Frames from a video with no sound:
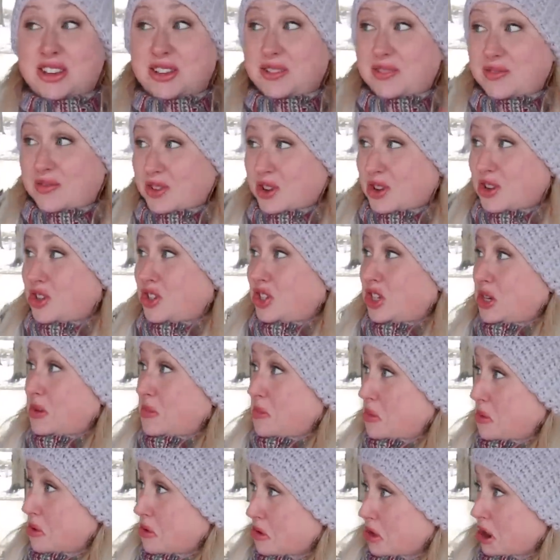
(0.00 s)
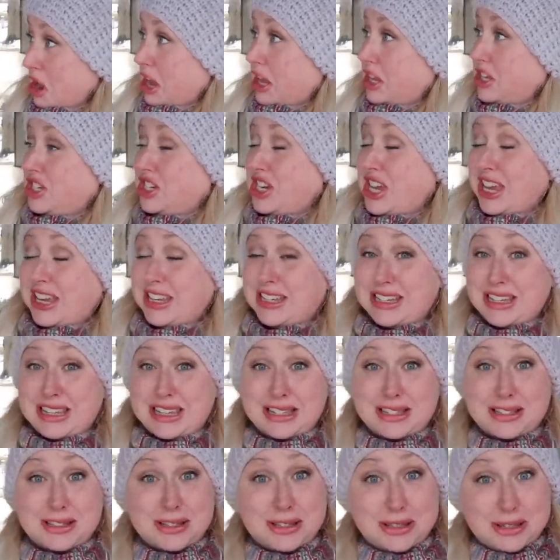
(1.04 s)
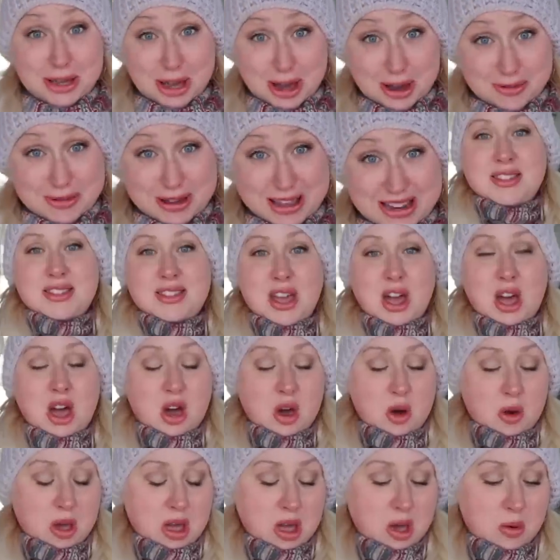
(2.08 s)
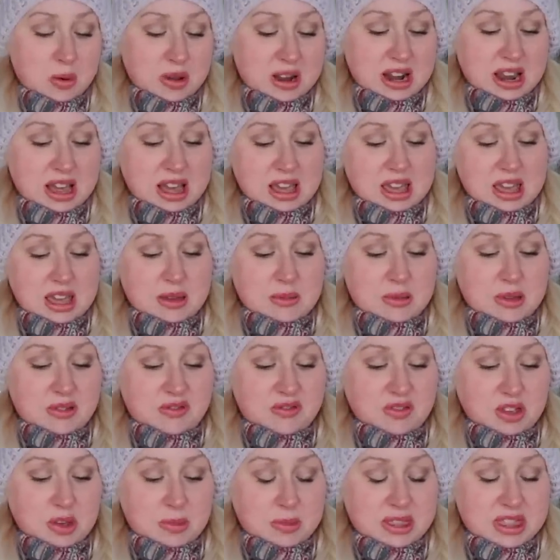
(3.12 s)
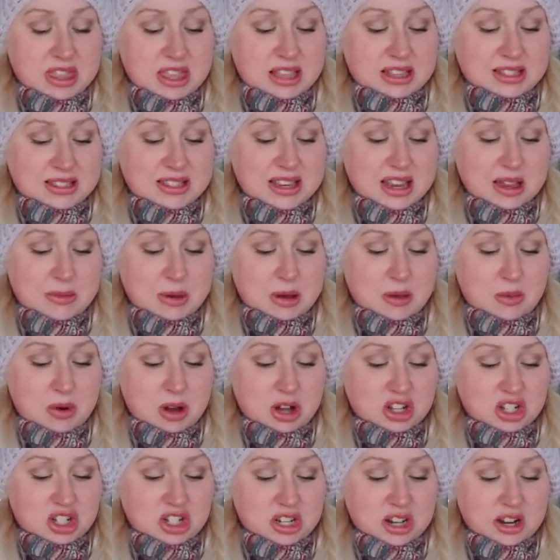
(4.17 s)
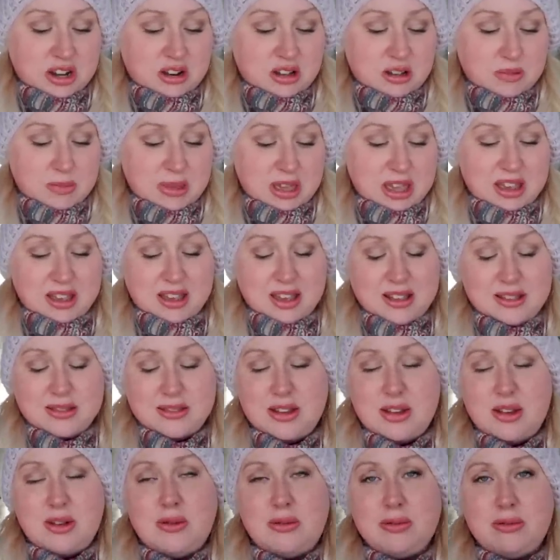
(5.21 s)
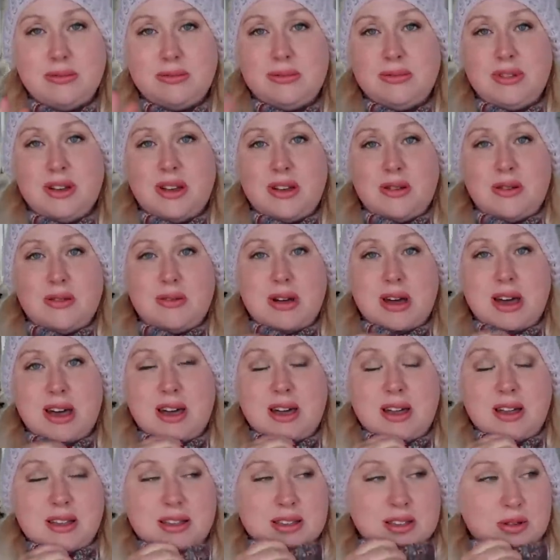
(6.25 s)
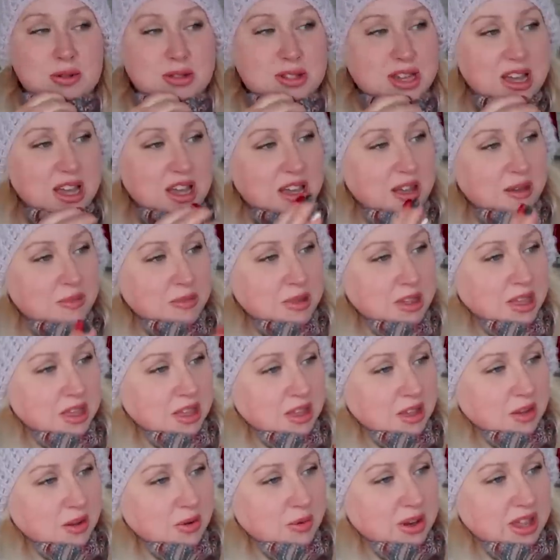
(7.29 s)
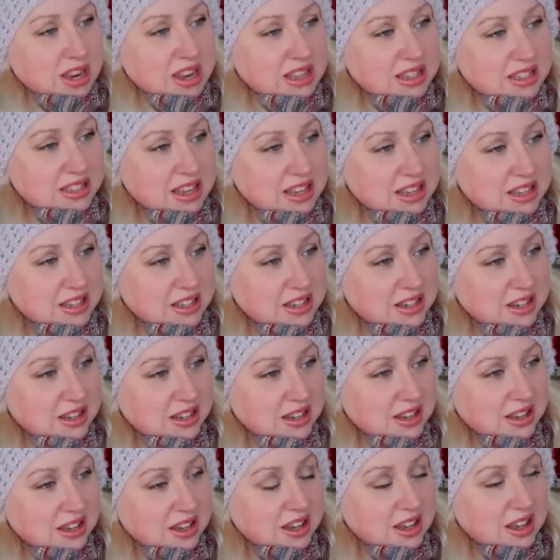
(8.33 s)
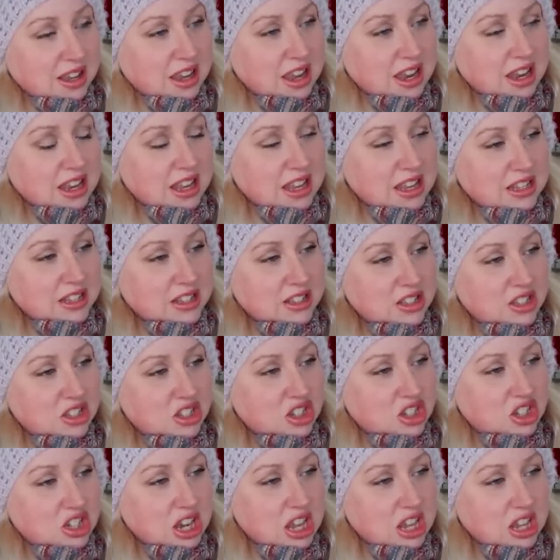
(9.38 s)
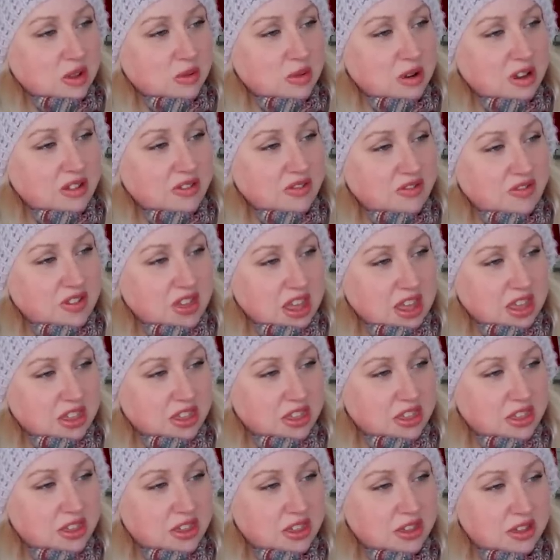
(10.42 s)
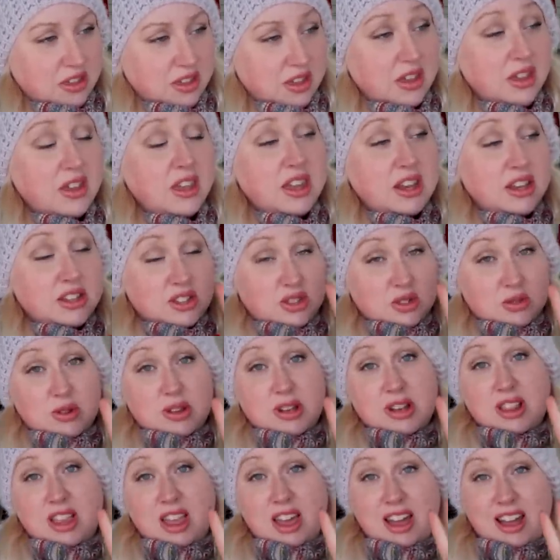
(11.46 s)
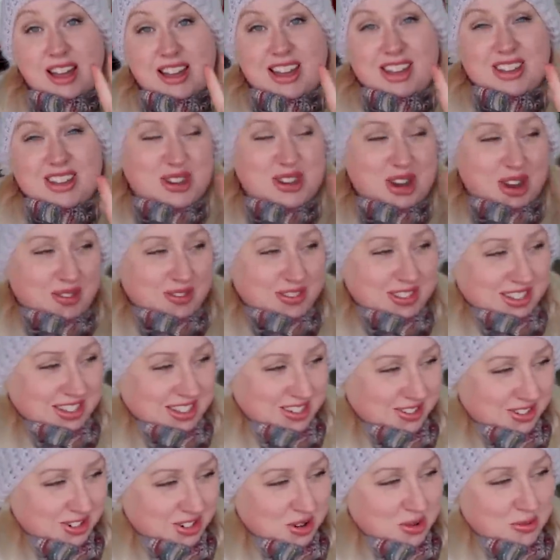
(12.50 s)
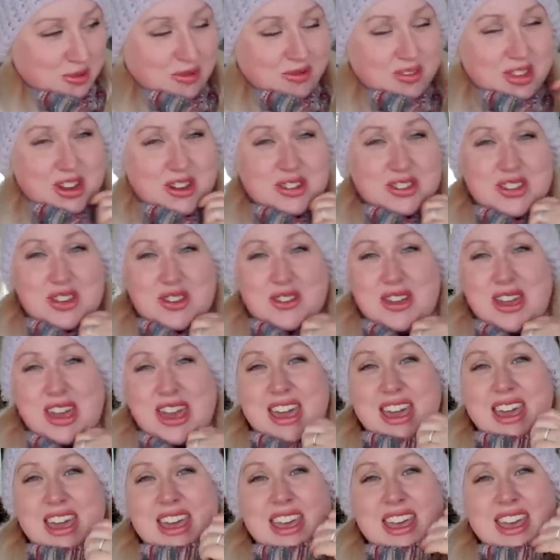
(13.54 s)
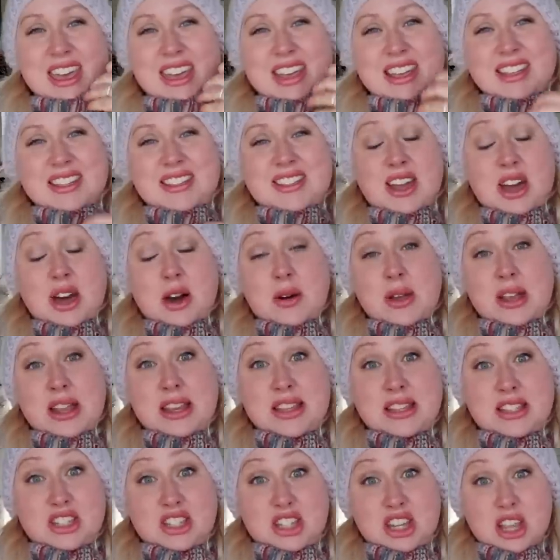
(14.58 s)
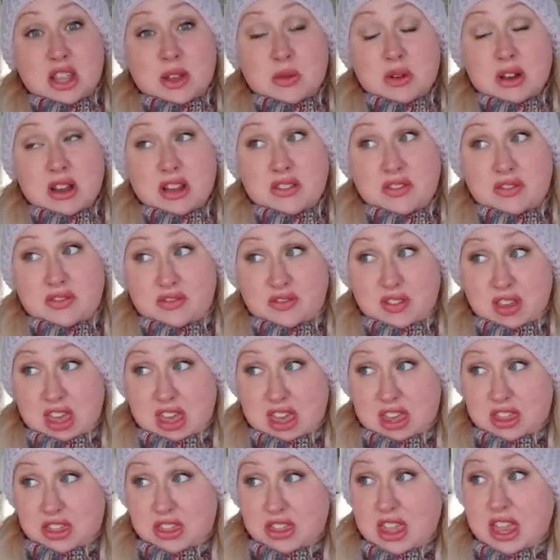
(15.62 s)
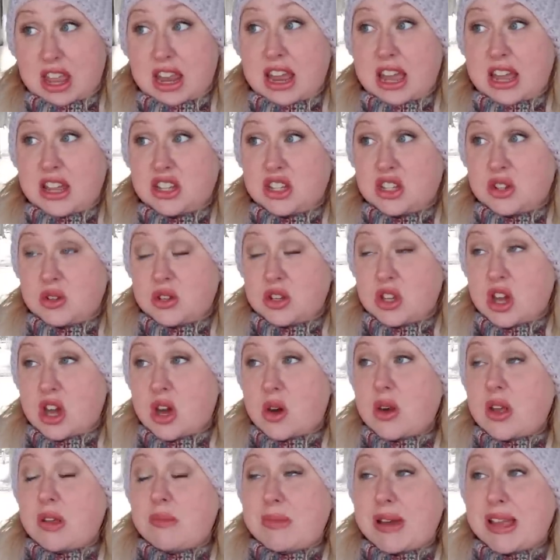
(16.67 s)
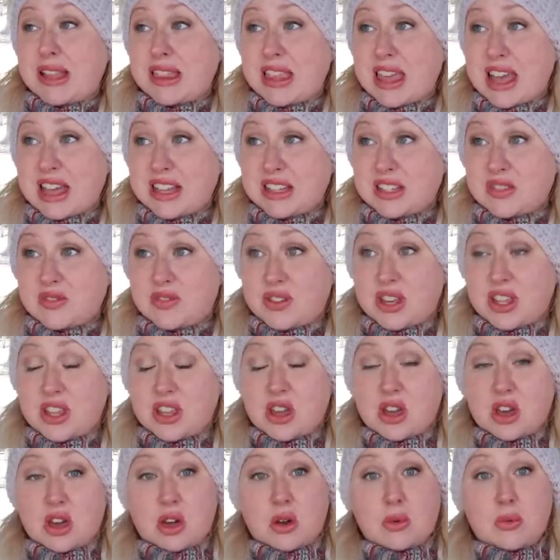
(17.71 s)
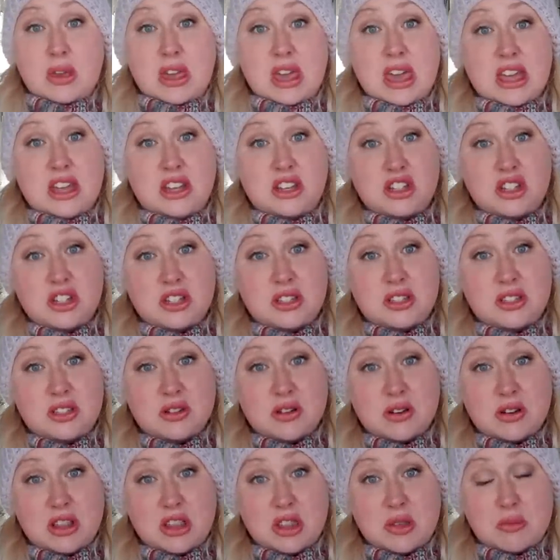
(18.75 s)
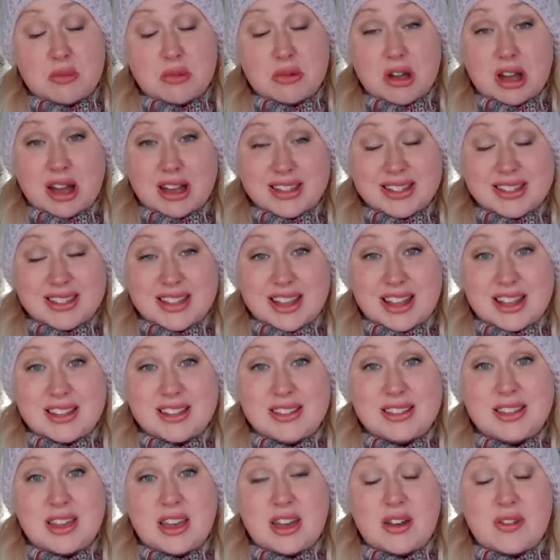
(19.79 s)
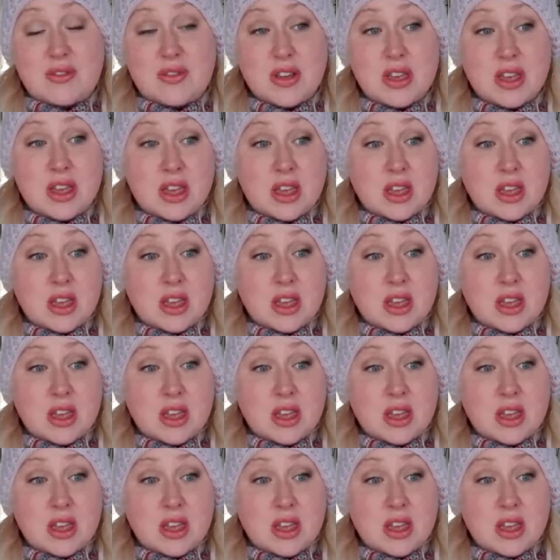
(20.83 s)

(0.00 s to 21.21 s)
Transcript: conversion project is going. So when I am filming this, now my watch died on me. Got no, no, uh, no time. What is it? It is January 5th. It is 3 o'clock. Travis is showing me fingers. Okay. So it is January 5th. And as you know, in my last video, we had just started the process of